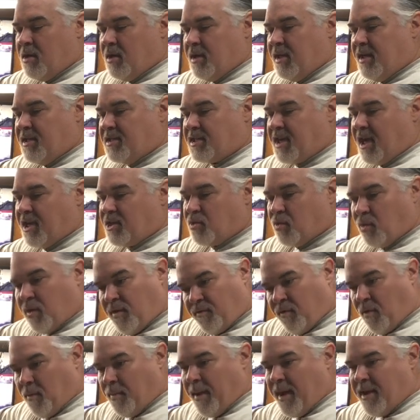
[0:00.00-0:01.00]
It's got
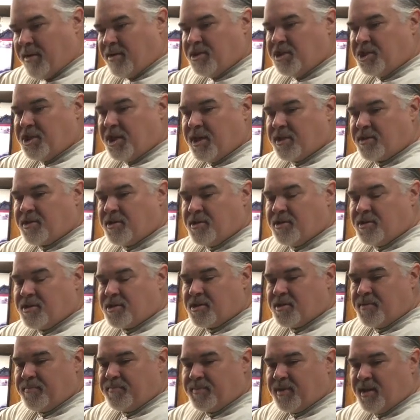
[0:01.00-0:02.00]
24-pound
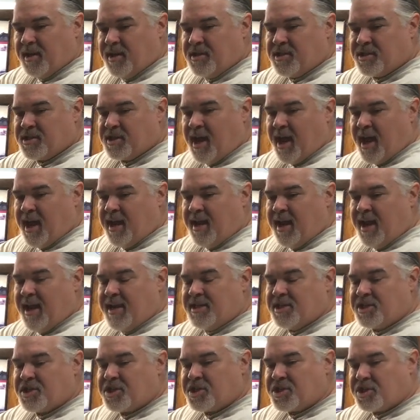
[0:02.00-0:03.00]
injectors. It's got a
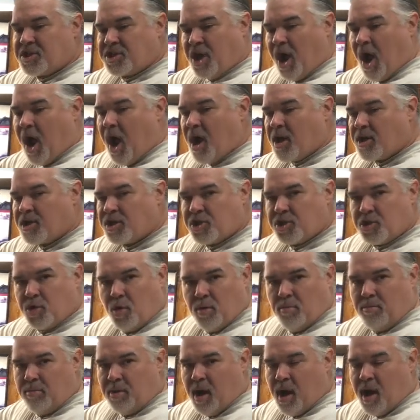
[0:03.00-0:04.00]
stock
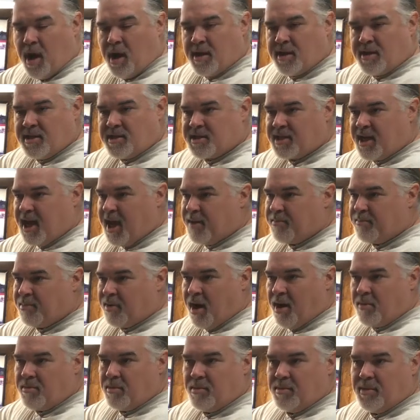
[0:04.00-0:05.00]
short block. It's got
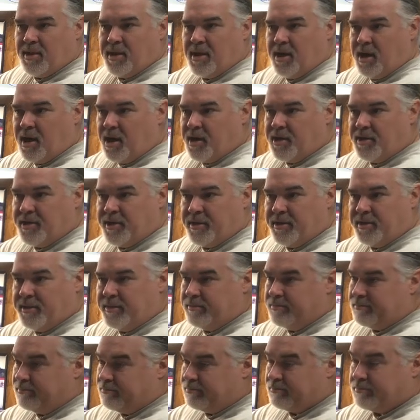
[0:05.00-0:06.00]
probably
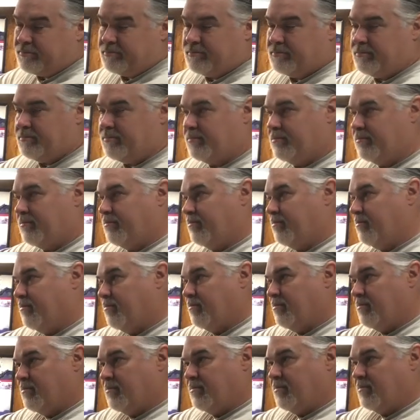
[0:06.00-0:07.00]

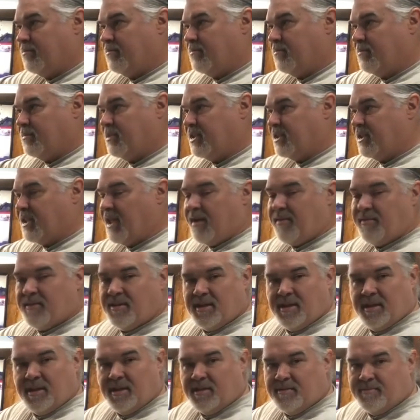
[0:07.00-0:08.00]

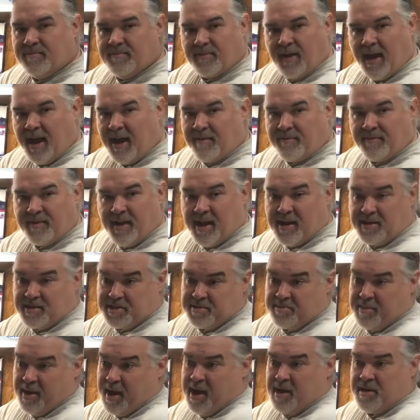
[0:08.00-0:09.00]

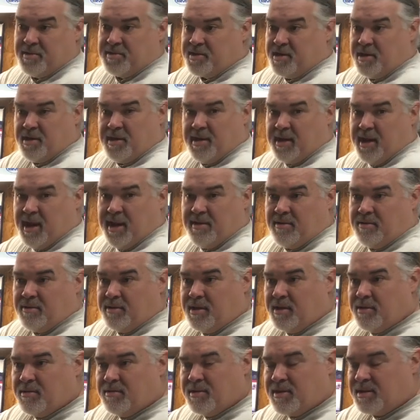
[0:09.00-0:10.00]
175,000 miles on it. I don't
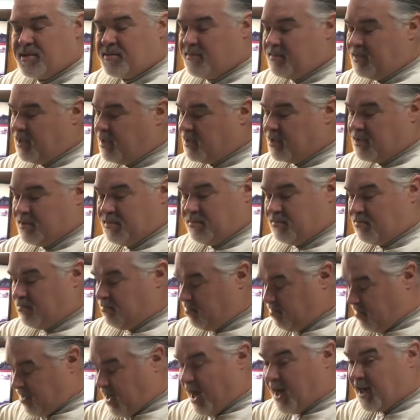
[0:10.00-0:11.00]
know. It's
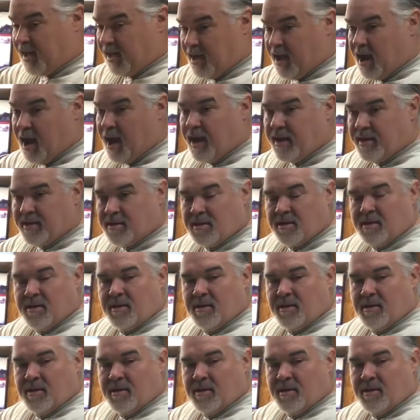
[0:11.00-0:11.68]
got a lot.